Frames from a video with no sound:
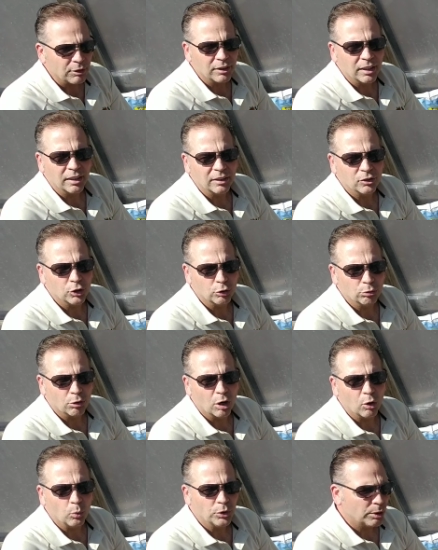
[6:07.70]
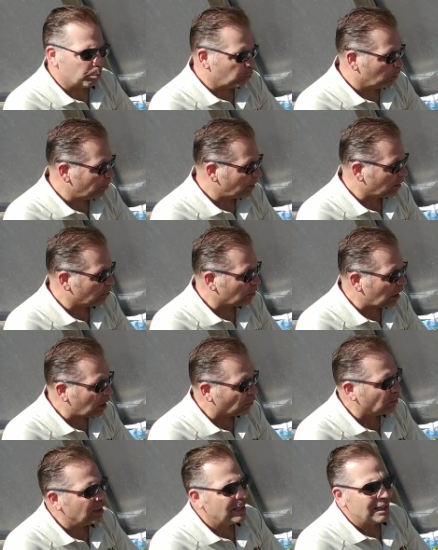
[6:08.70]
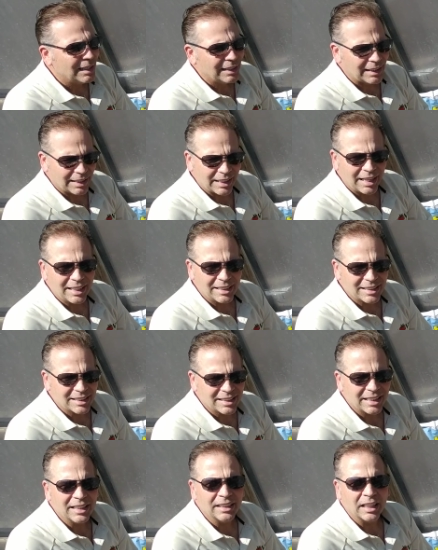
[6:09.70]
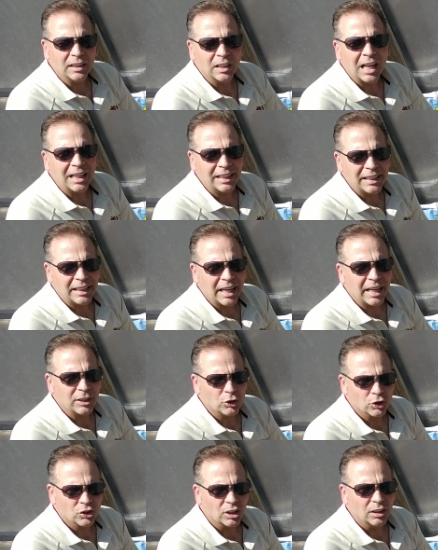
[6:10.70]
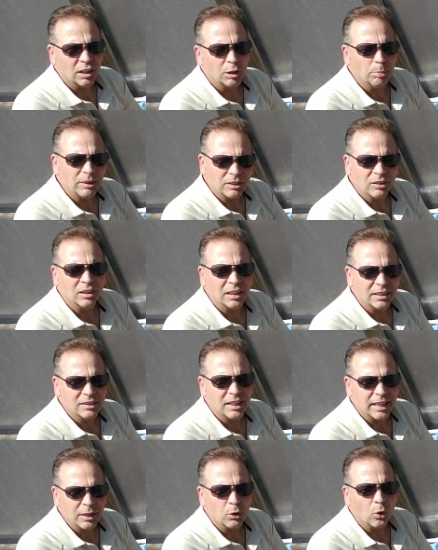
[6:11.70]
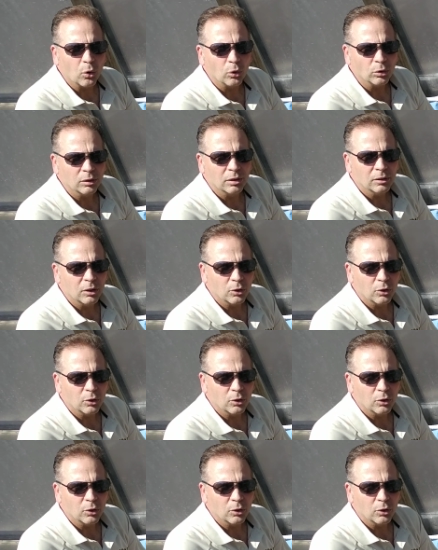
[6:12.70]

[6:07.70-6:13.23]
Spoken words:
everything to grow. When you put them in the ground, they kind of sit and they lollygag just a little bit till they take hold,